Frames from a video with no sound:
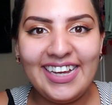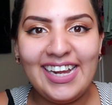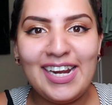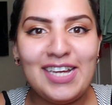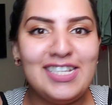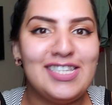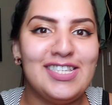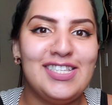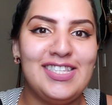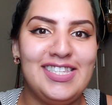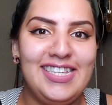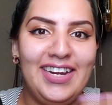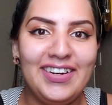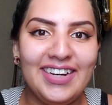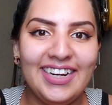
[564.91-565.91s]
and I just
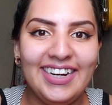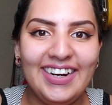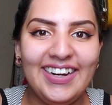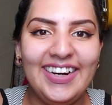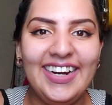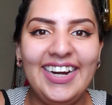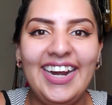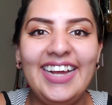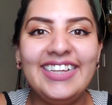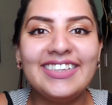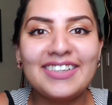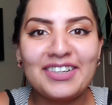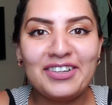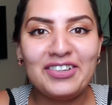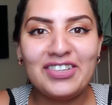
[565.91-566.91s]
stared at her, and I
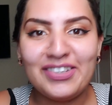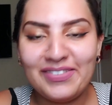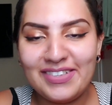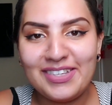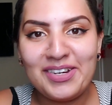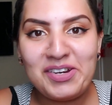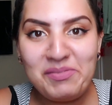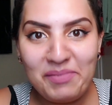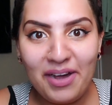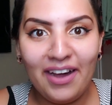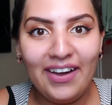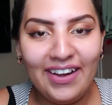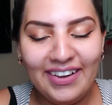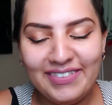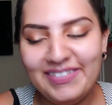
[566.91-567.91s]
didn't know she was your
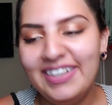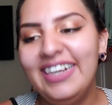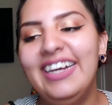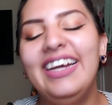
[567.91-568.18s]
mom.